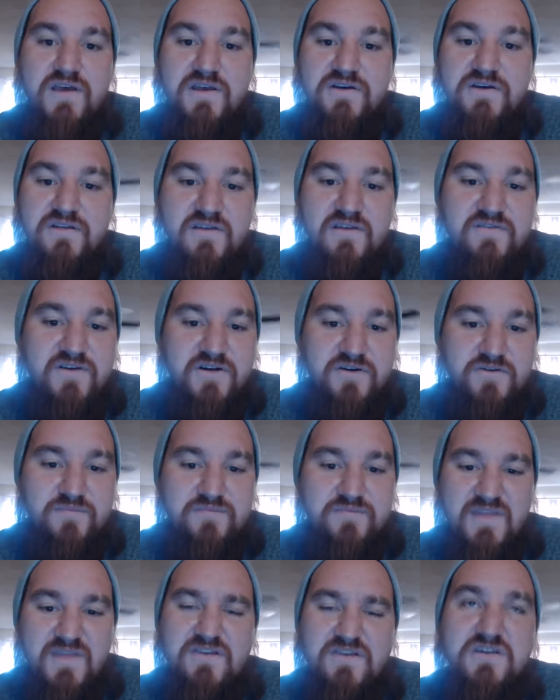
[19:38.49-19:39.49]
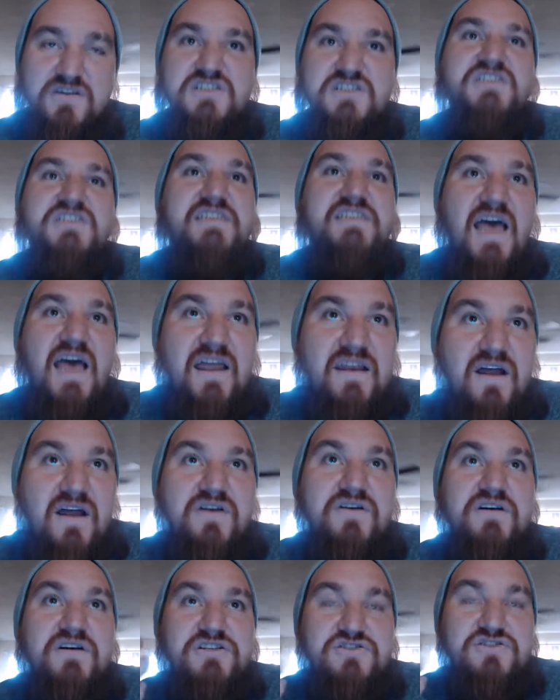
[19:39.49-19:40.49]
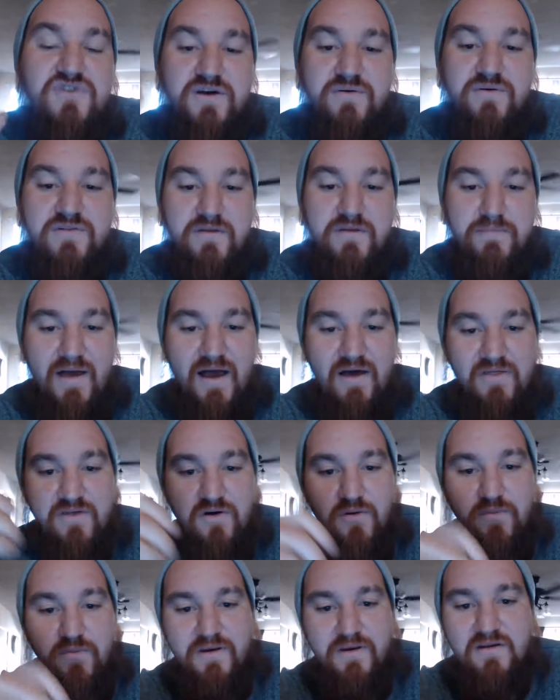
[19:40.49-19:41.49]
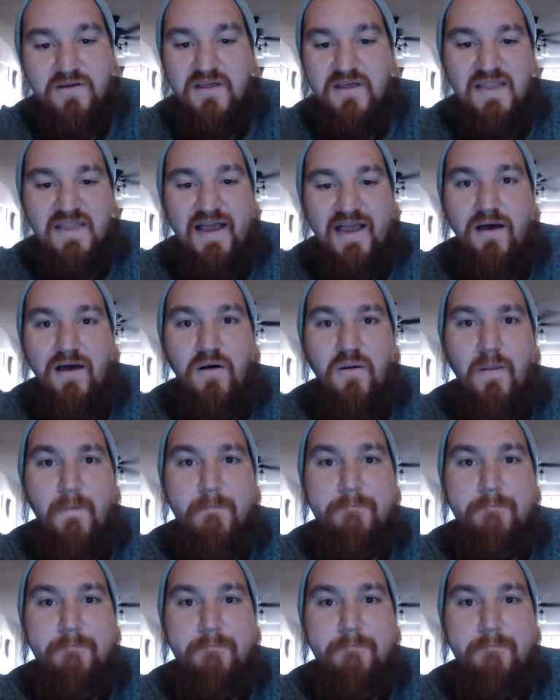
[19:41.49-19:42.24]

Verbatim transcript: in your living room that you could just stand under and drink with your mouth open like a